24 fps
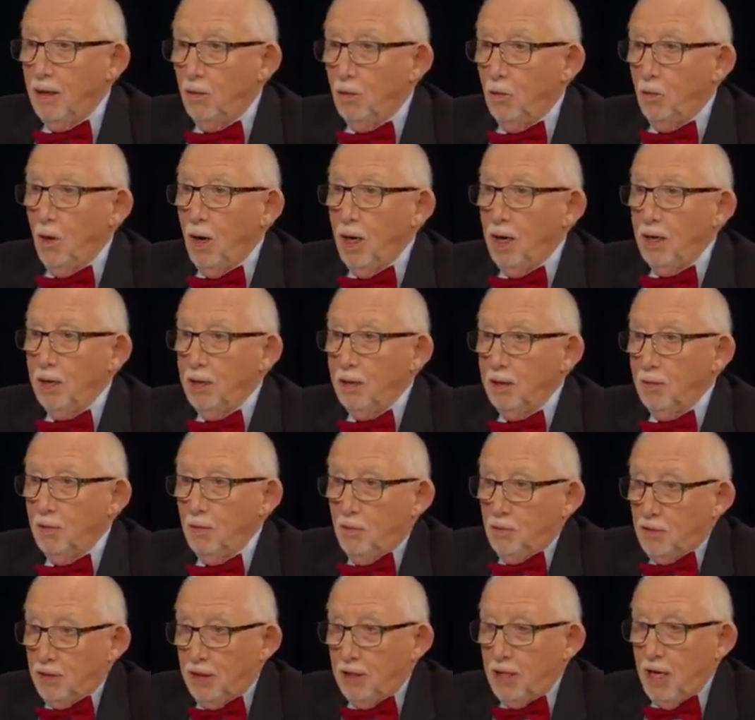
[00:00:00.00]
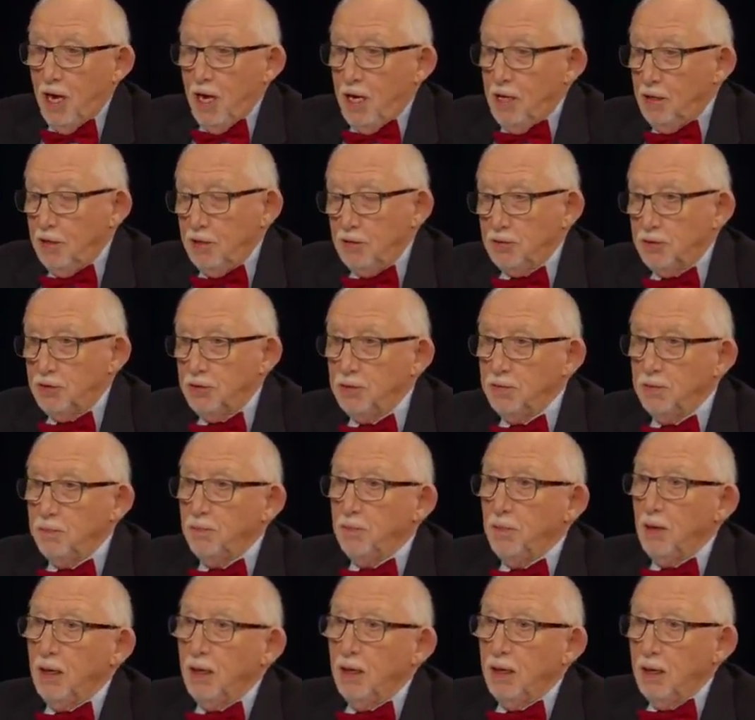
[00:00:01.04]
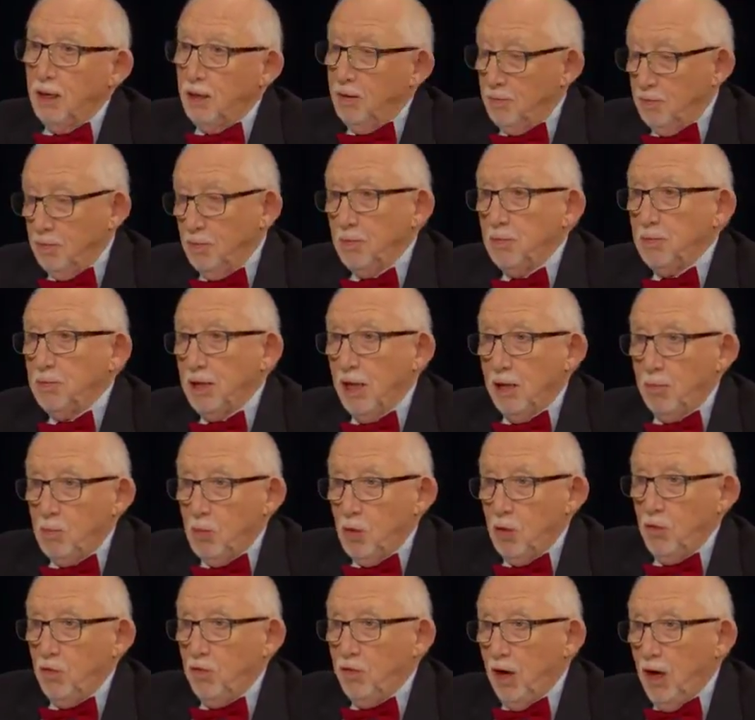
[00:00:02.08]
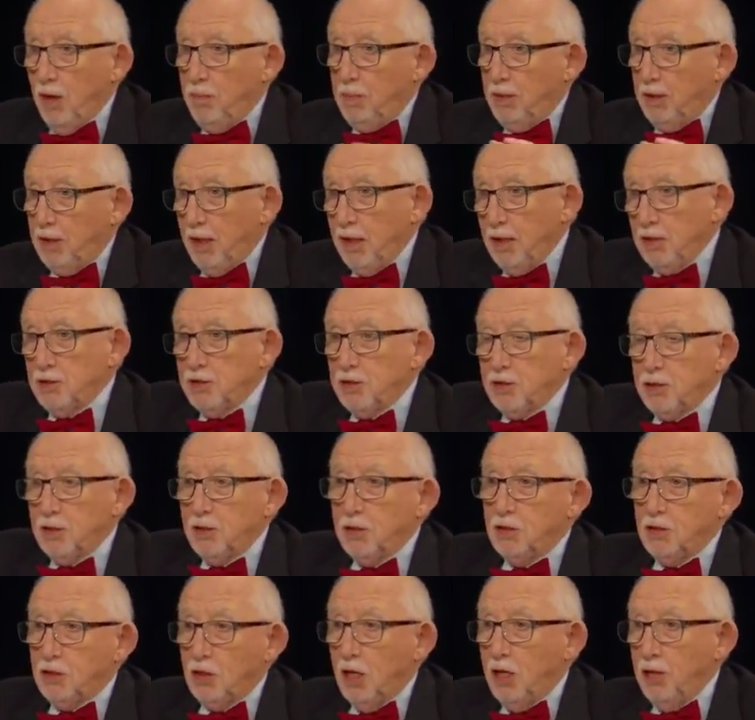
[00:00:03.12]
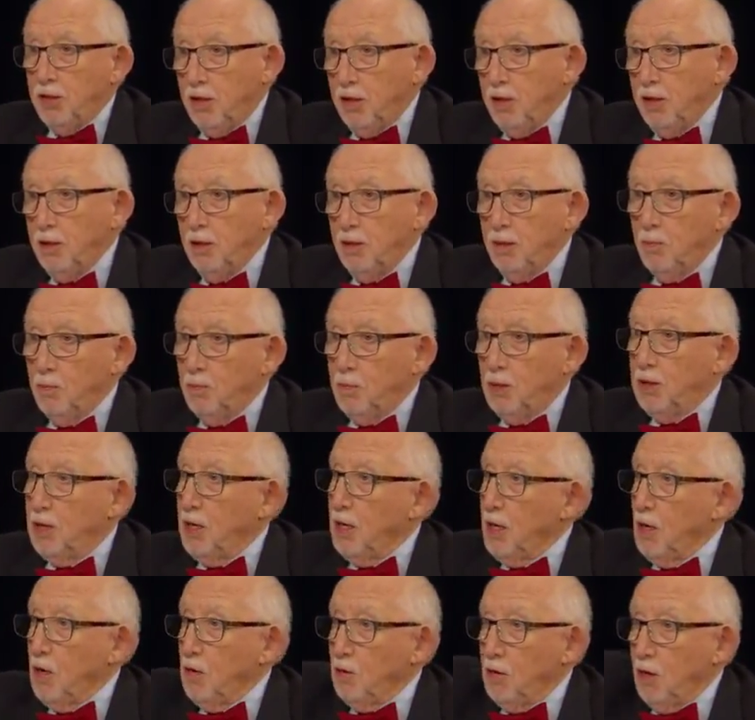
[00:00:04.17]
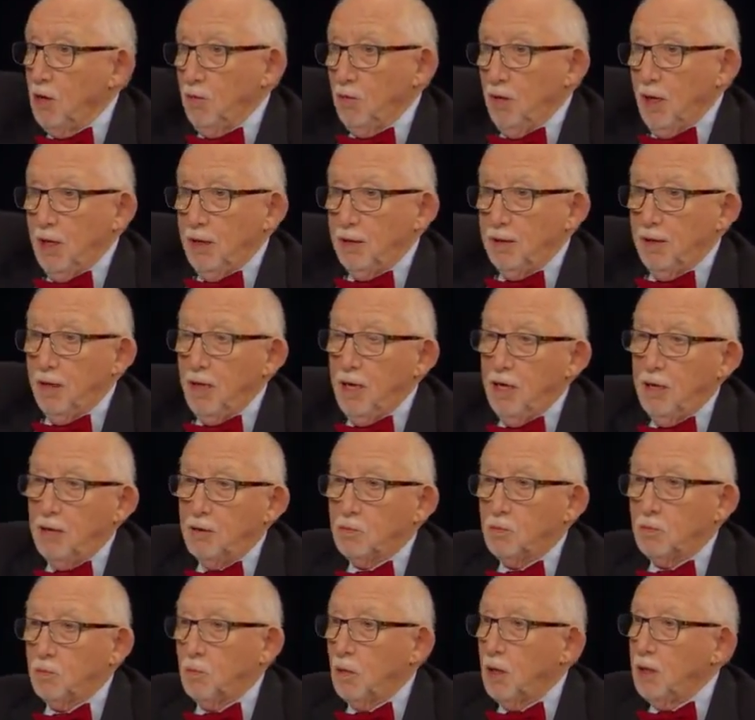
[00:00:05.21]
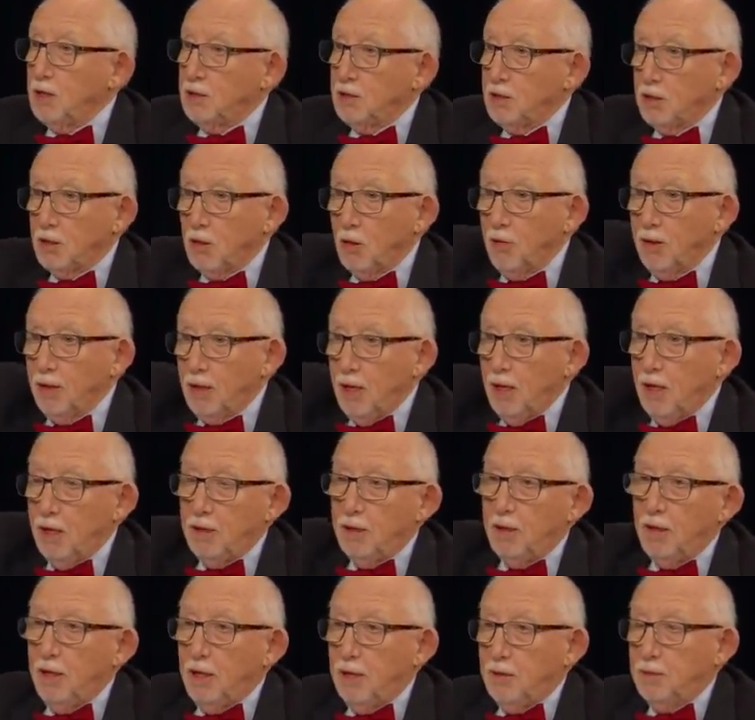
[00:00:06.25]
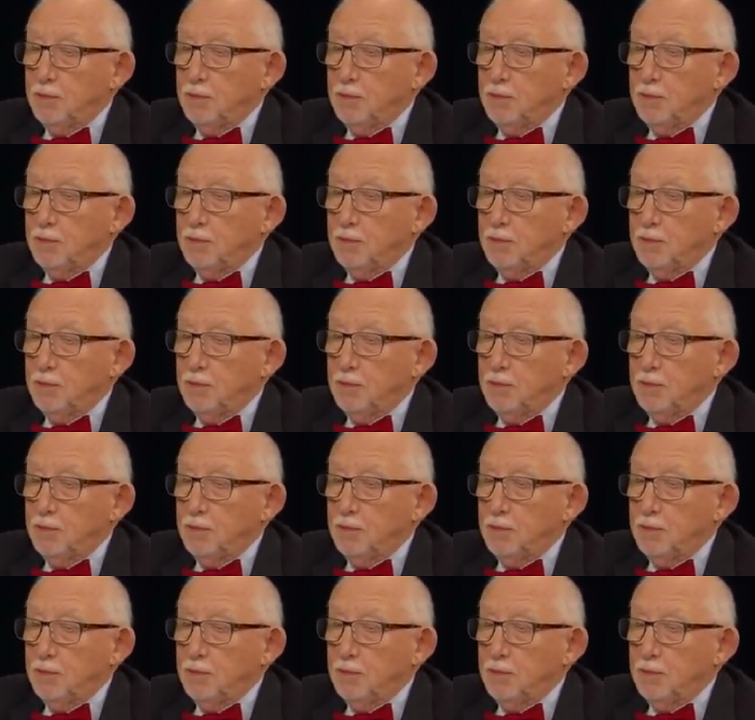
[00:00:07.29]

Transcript: Why, or the yen isn't. They move up against each other, but they don't go like that. Why is it going like that?